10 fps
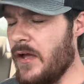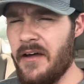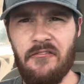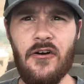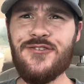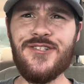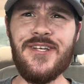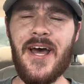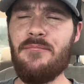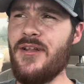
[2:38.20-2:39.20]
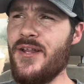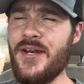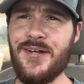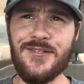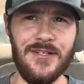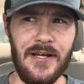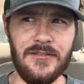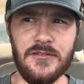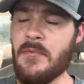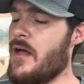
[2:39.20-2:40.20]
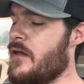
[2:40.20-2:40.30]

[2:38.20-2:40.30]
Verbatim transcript: at first this had me leaning six.